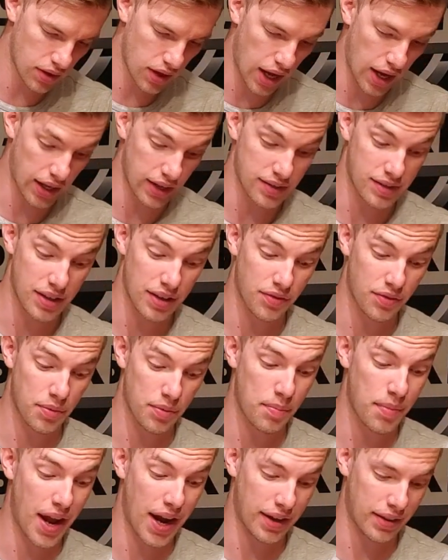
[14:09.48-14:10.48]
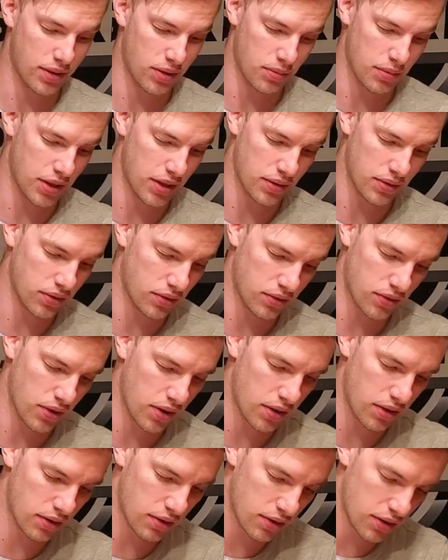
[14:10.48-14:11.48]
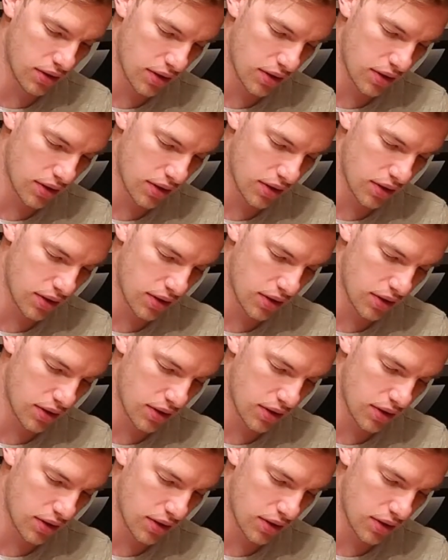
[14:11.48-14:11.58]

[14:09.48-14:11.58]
I can see it from the back of the helmet. It looks great.